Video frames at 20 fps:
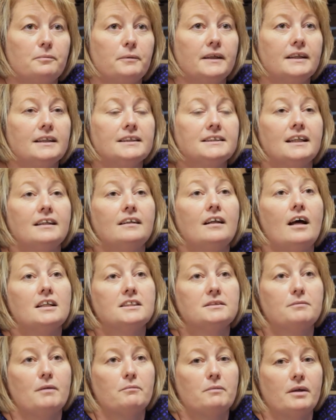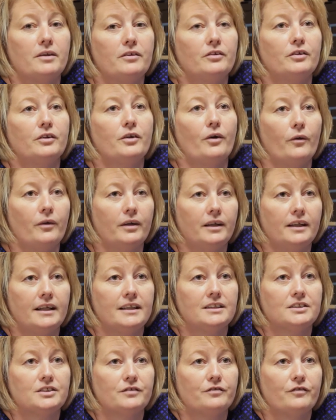because I lost my mother to colon
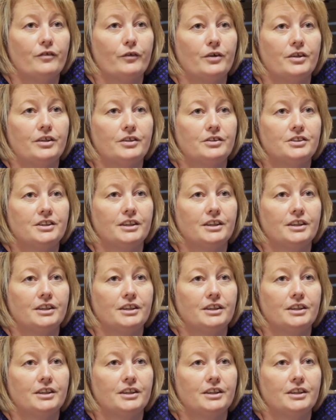cancer 4 years